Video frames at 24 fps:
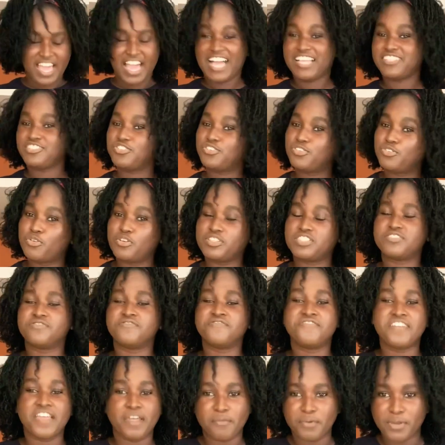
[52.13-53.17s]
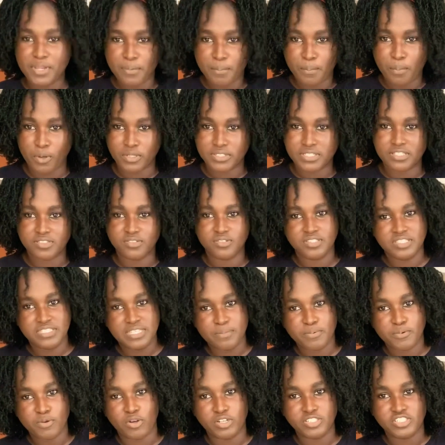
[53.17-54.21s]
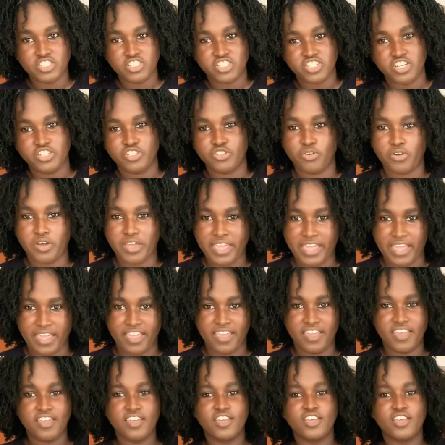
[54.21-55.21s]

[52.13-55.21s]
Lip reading: As you know, it's very important to deep condition your hair.